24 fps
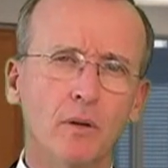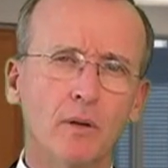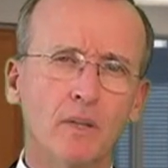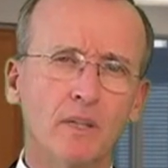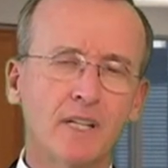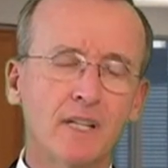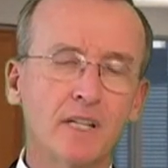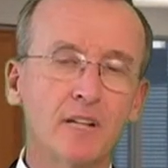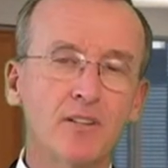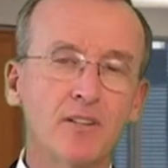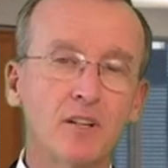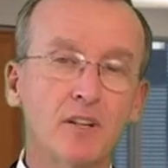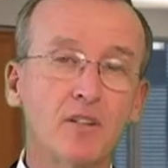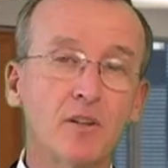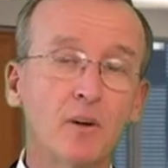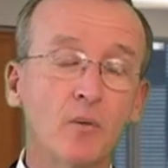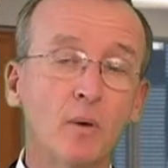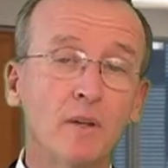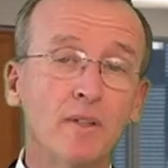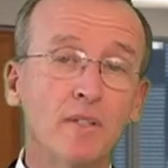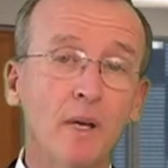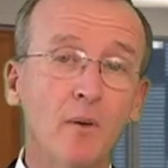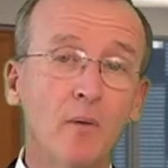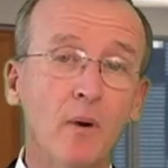Kinesthetics on
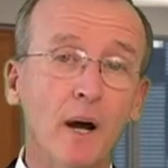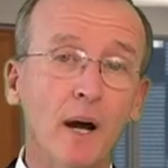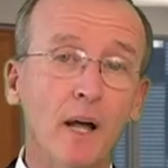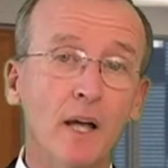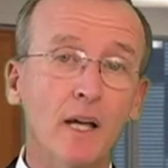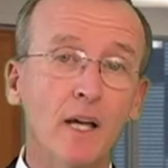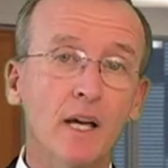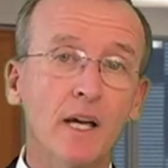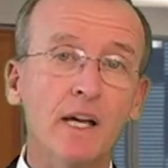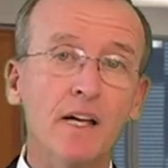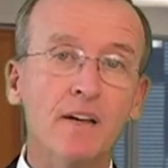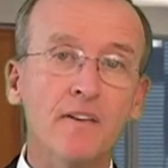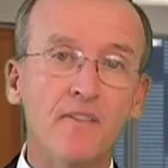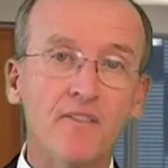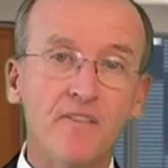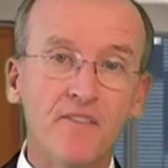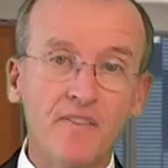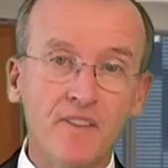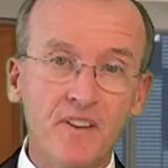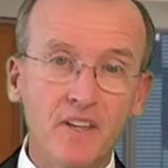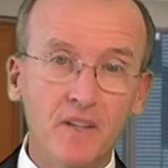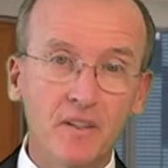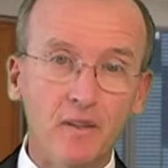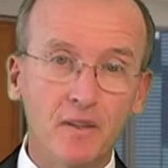what they what?
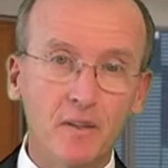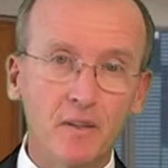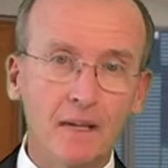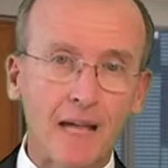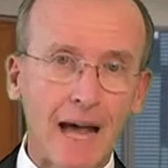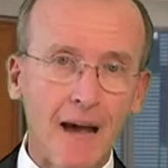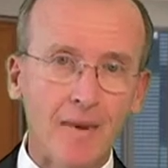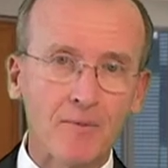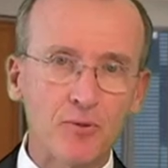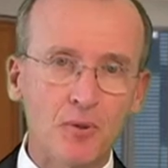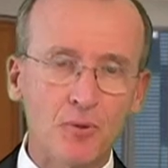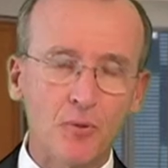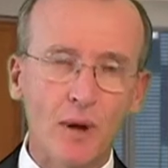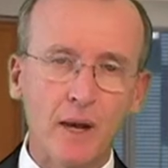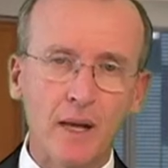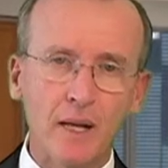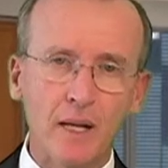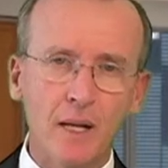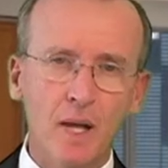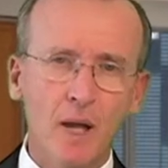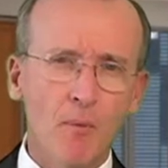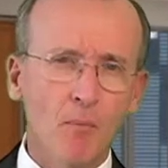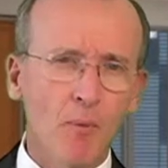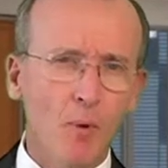Feel, absolutely right.
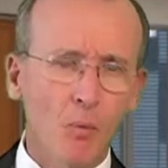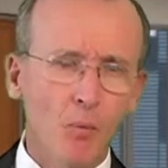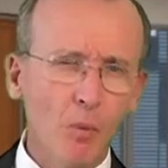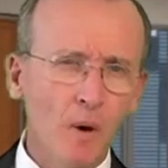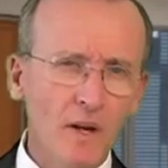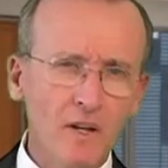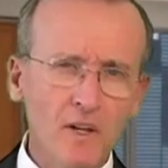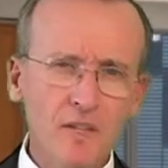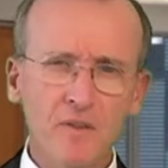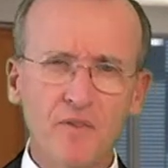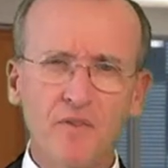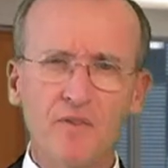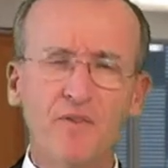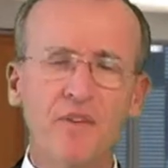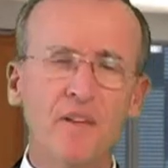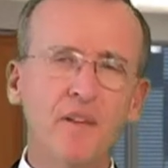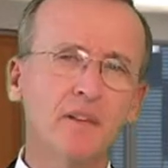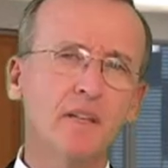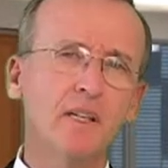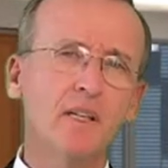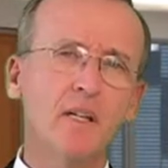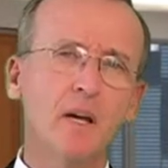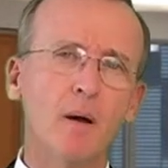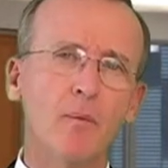But where does
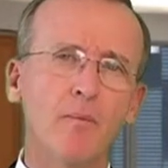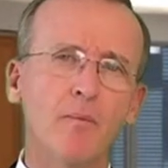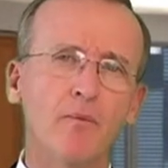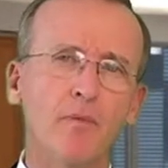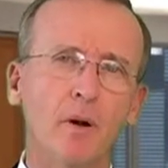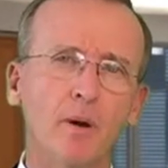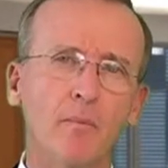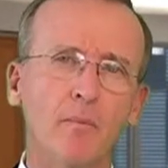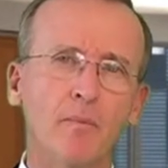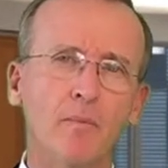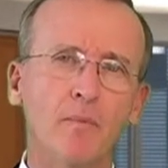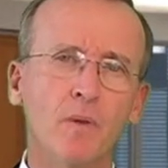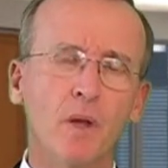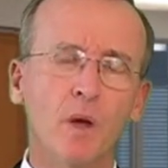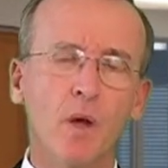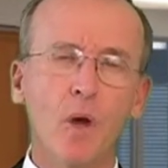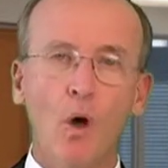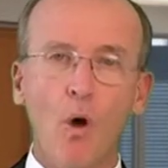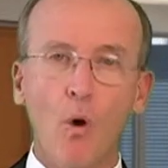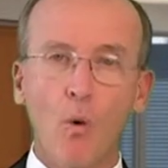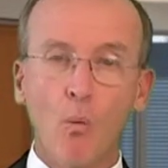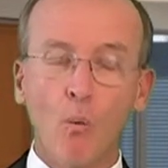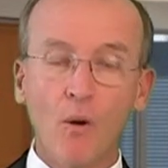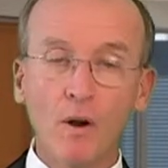feeling come from?
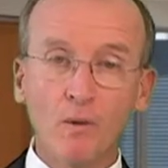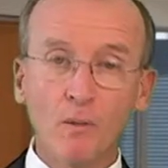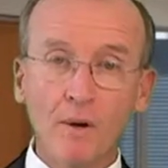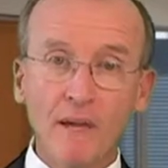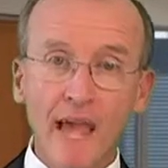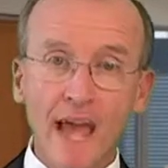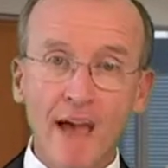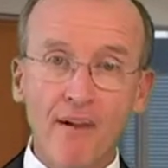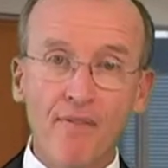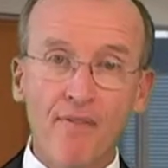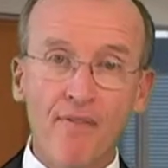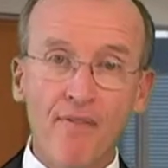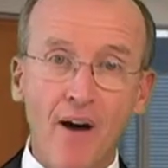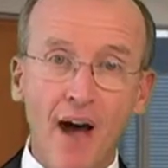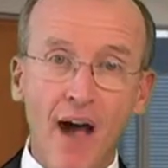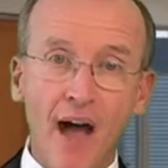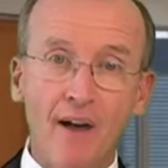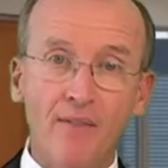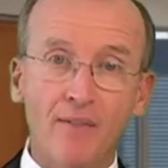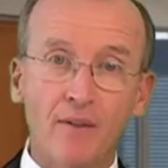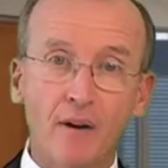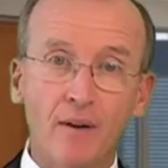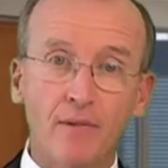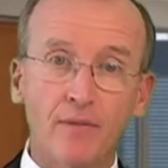What do we have
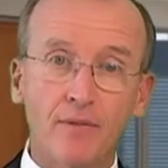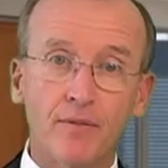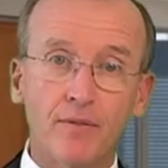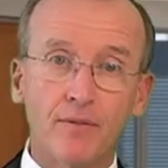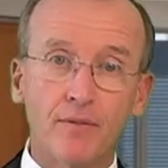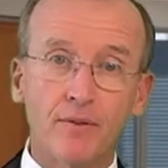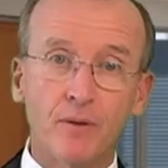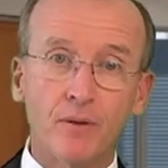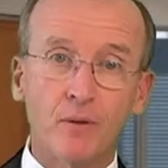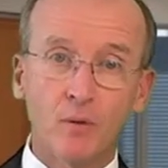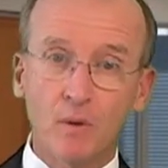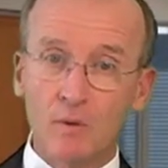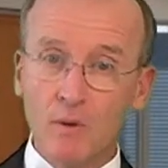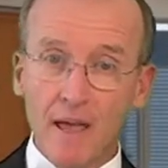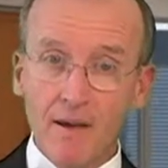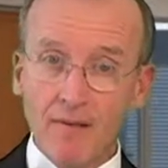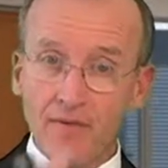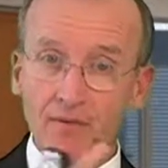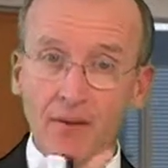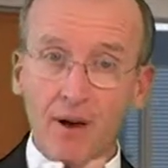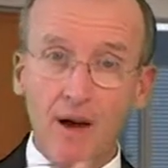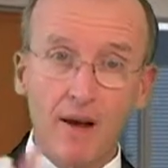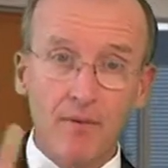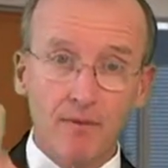five of? What do we have
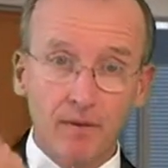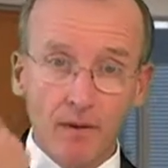five